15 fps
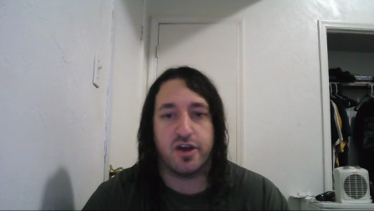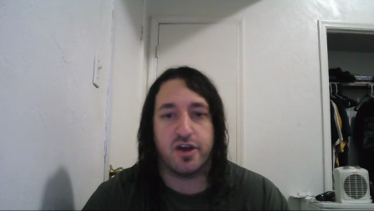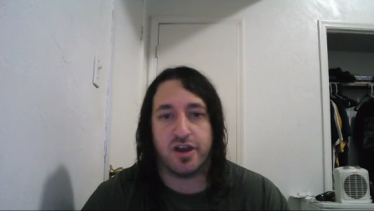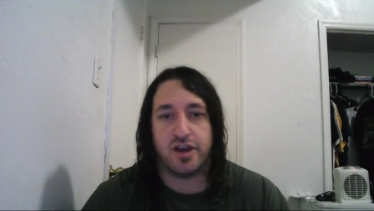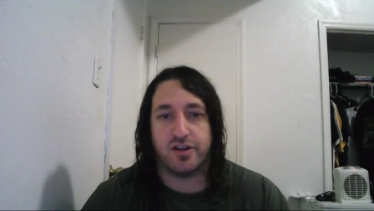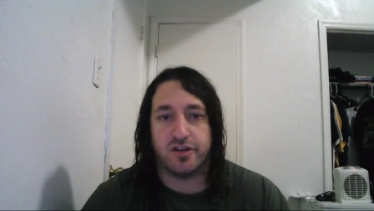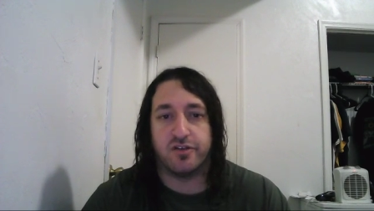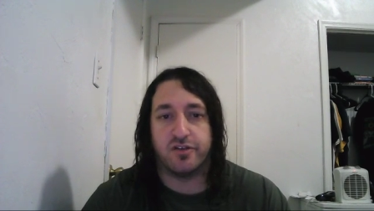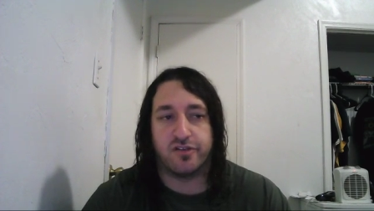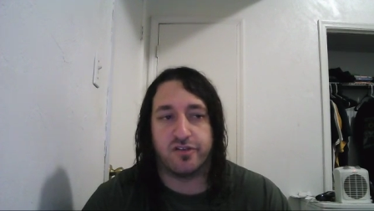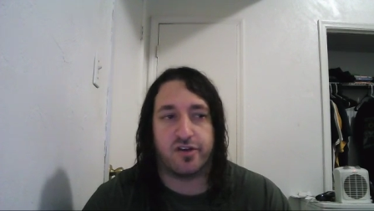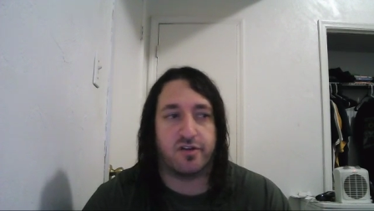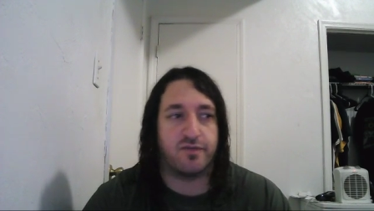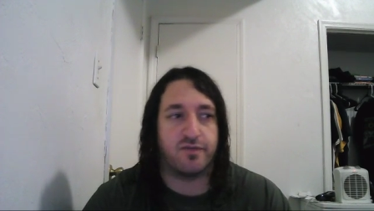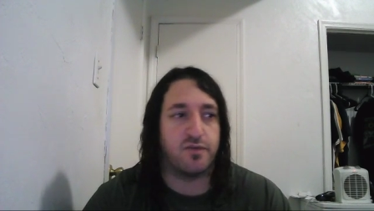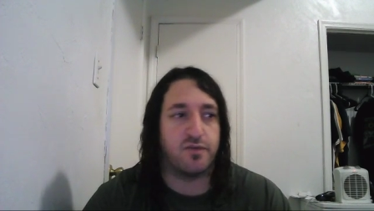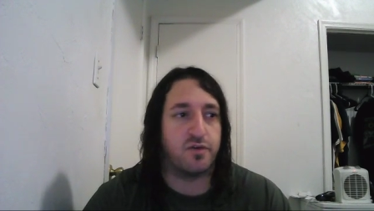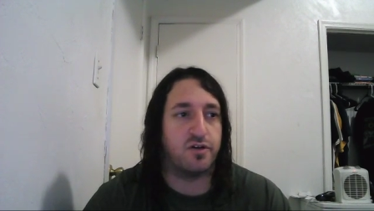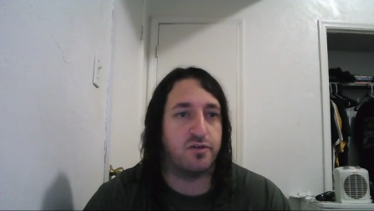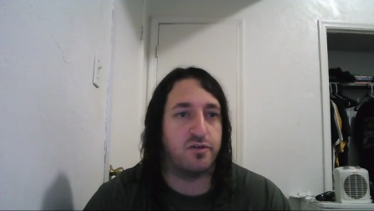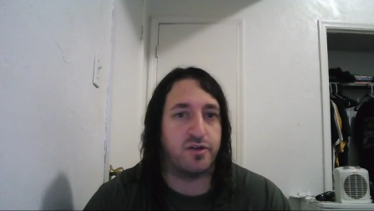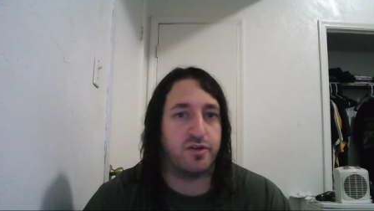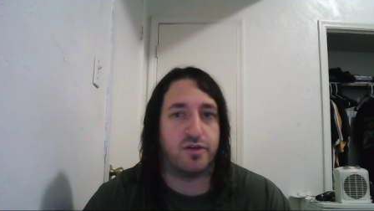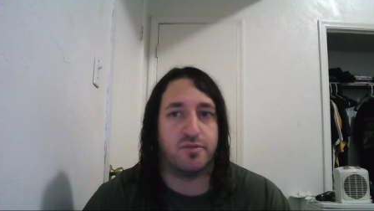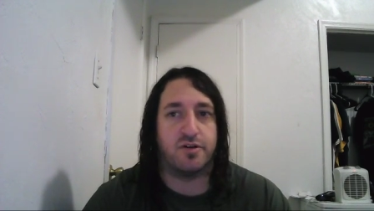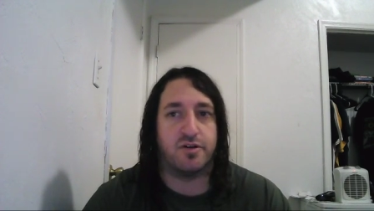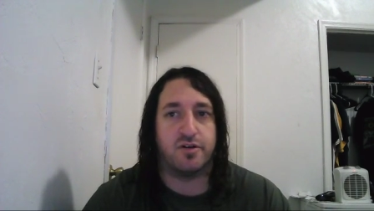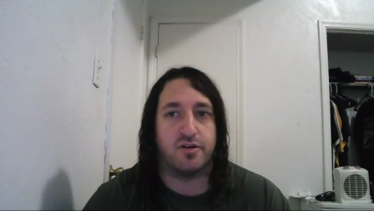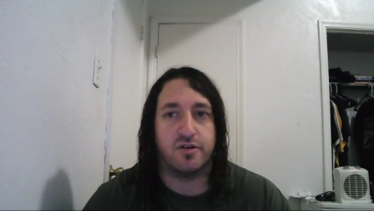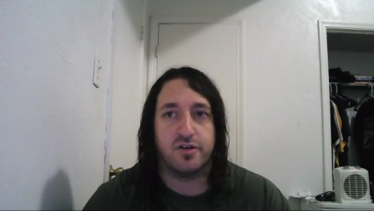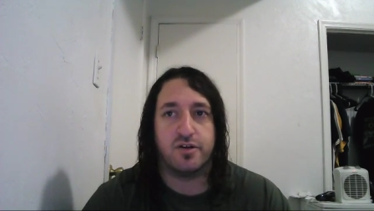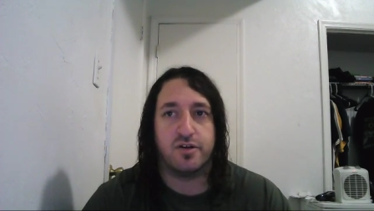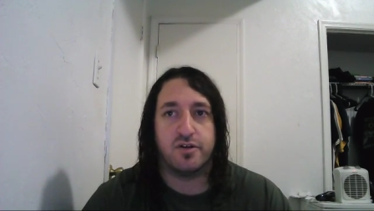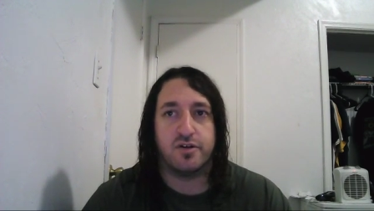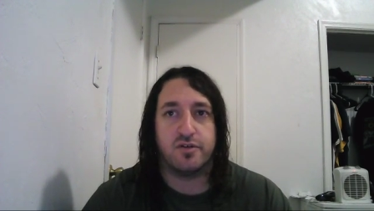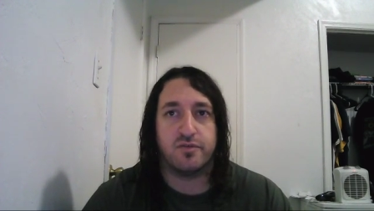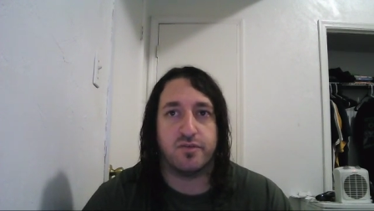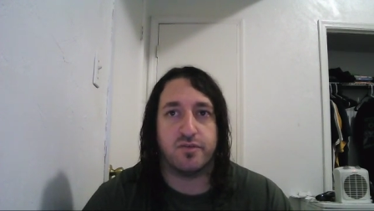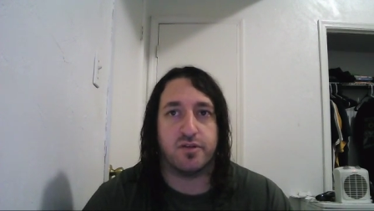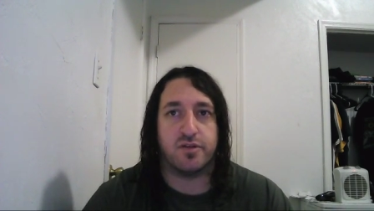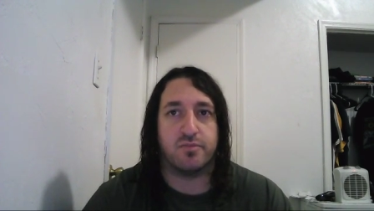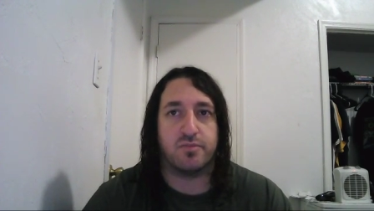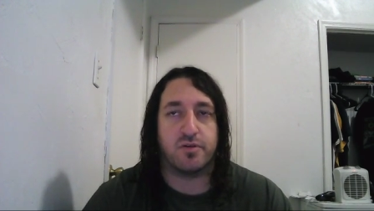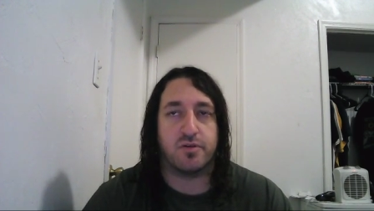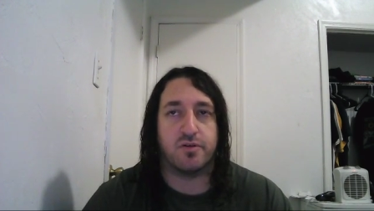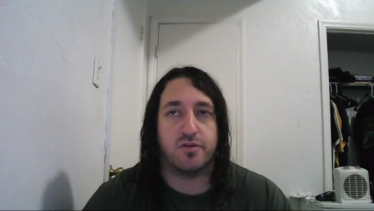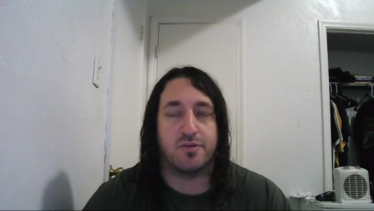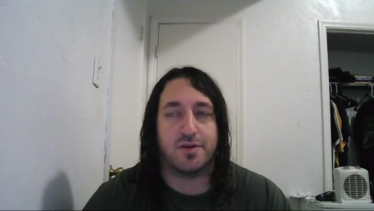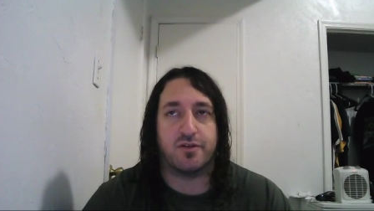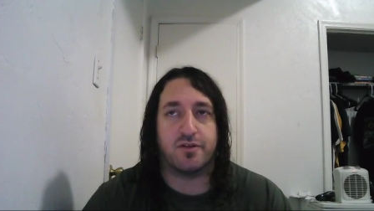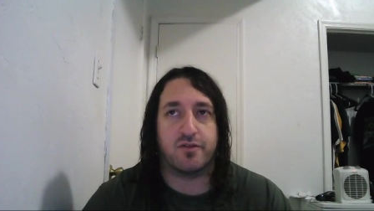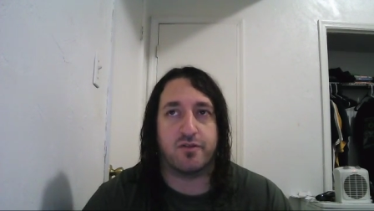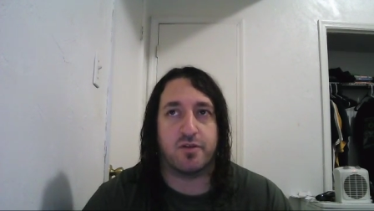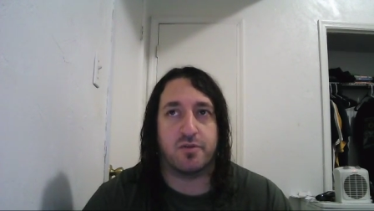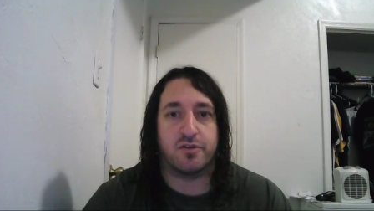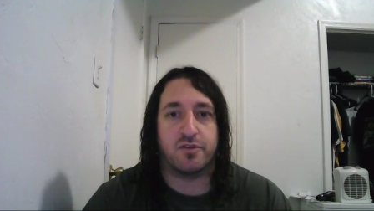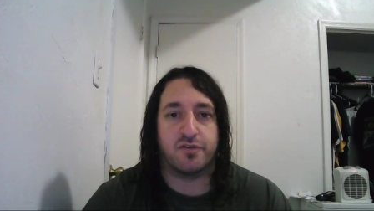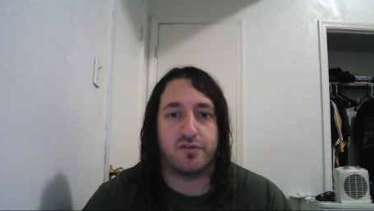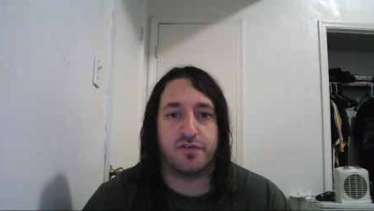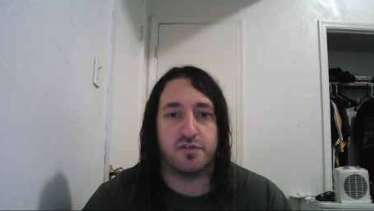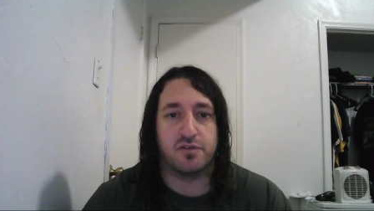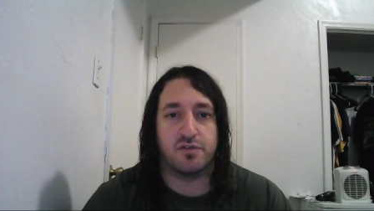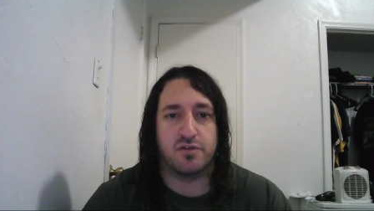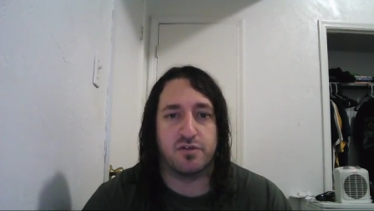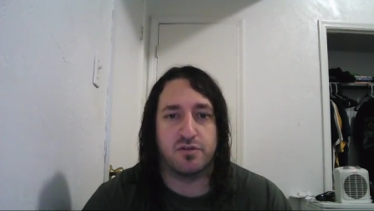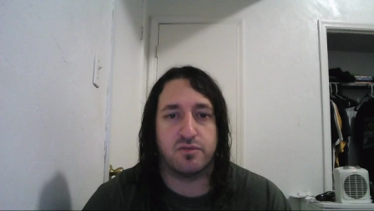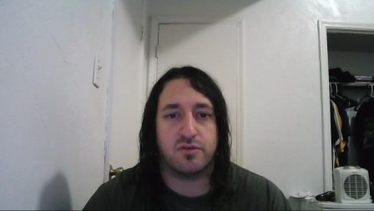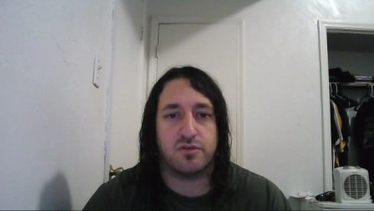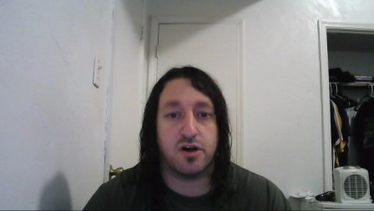and in South Florida when I'm going to my grandmother's funeral?